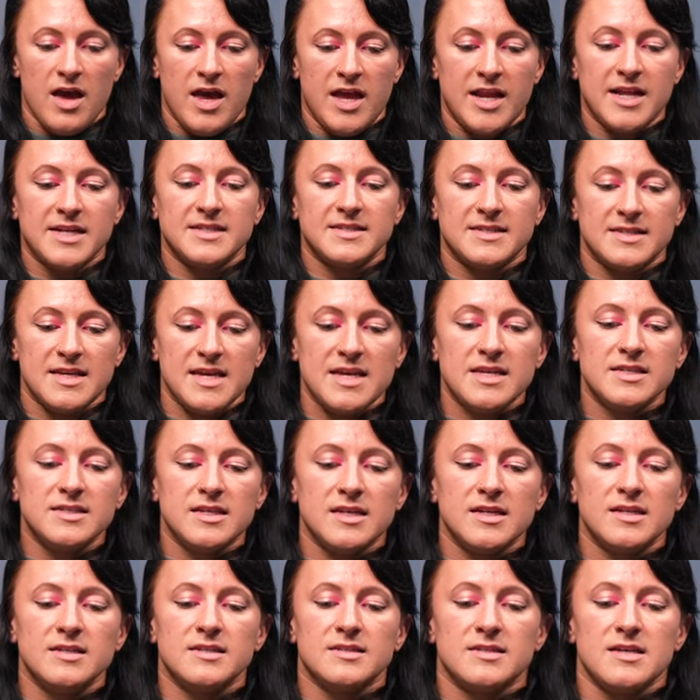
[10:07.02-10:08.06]
And it's
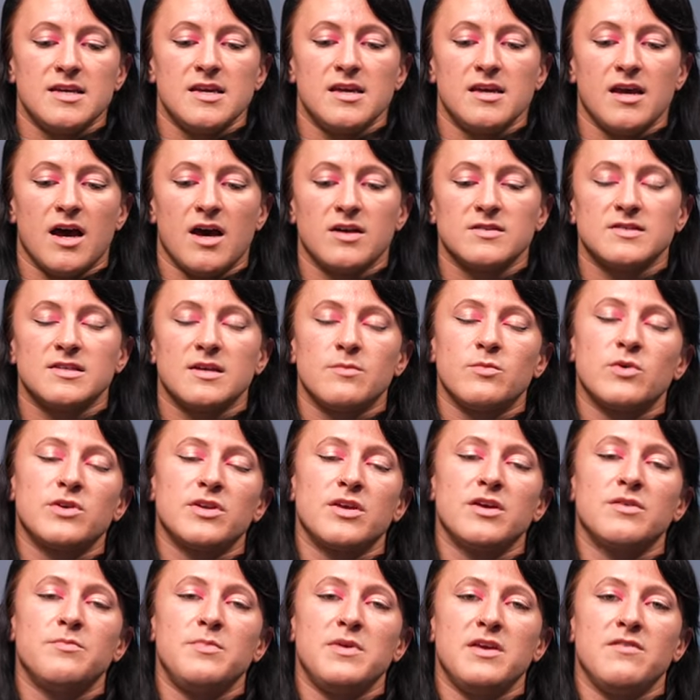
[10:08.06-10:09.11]
easy to see how someone
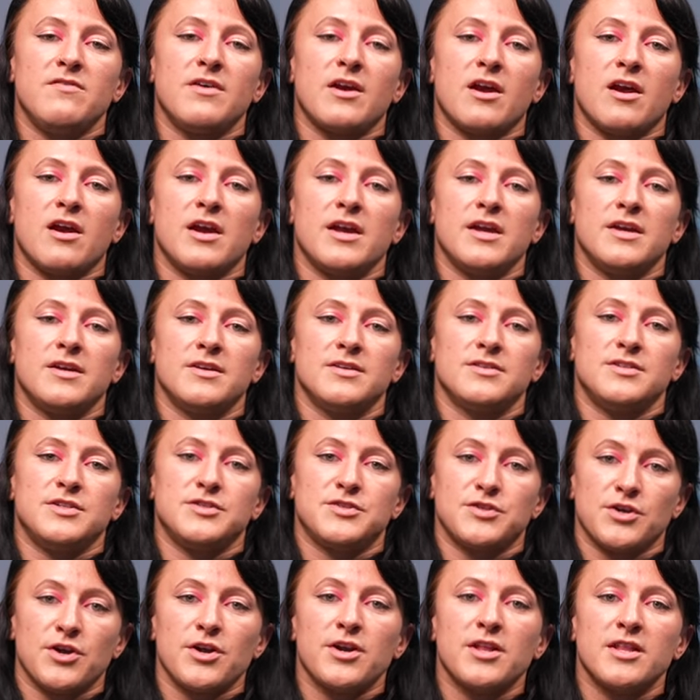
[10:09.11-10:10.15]
could be very
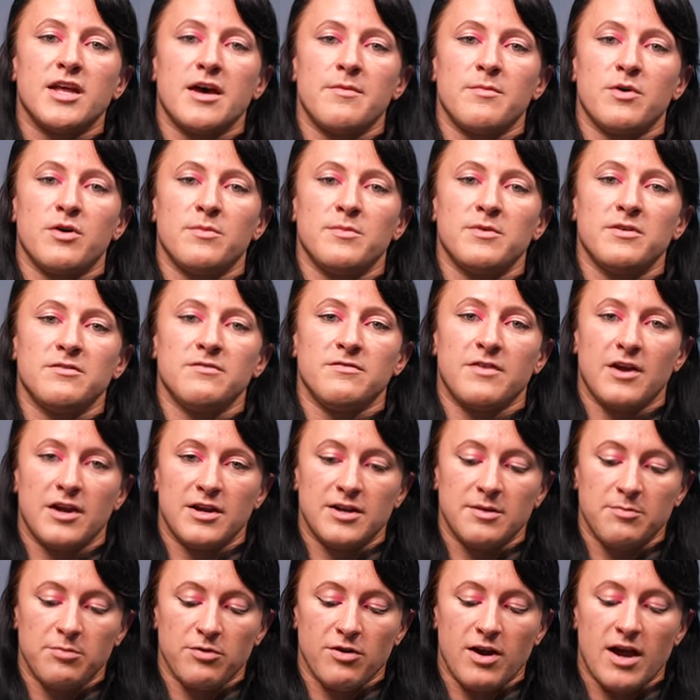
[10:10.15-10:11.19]
deterred in that moment, very
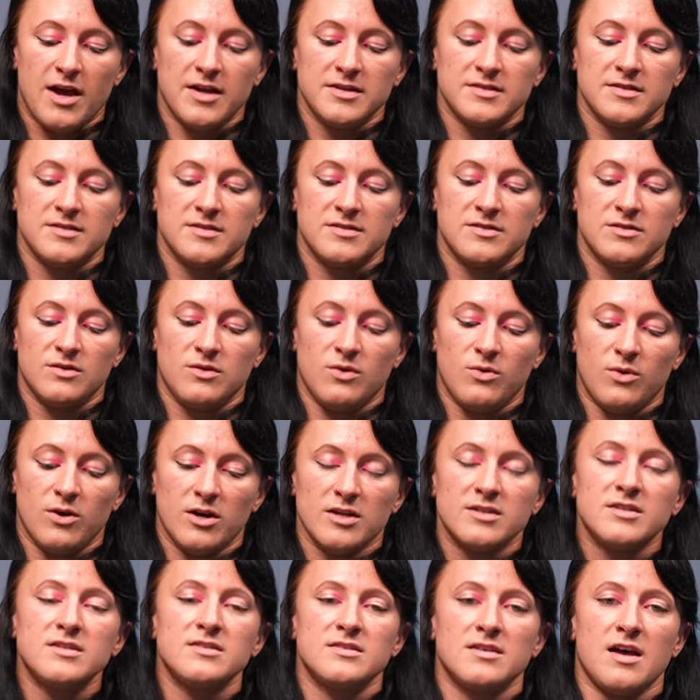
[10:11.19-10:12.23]
depressed,
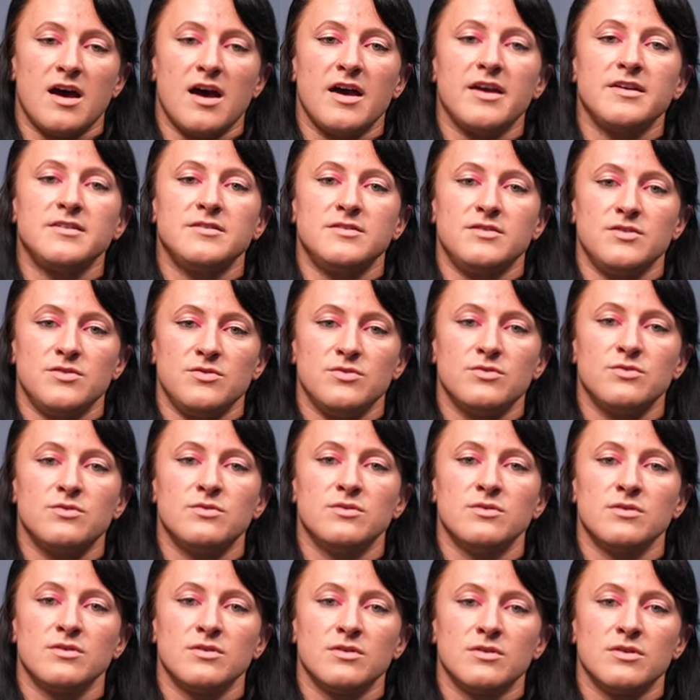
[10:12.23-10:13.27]
or decide
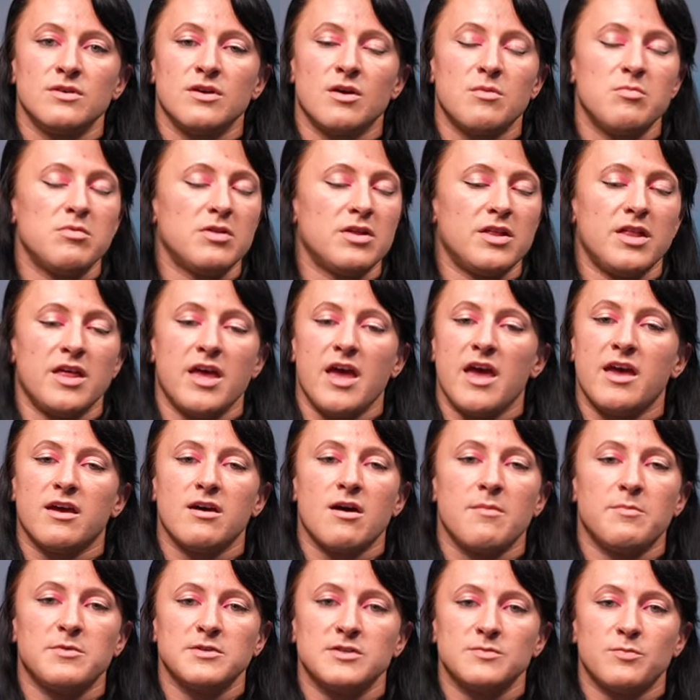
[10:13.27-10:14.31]
to completely hang
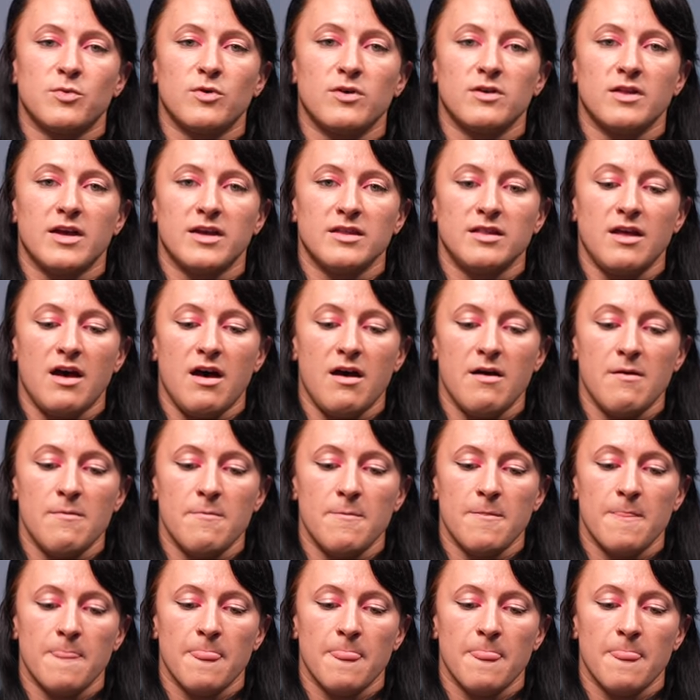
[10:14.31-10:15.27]
up a sport like that.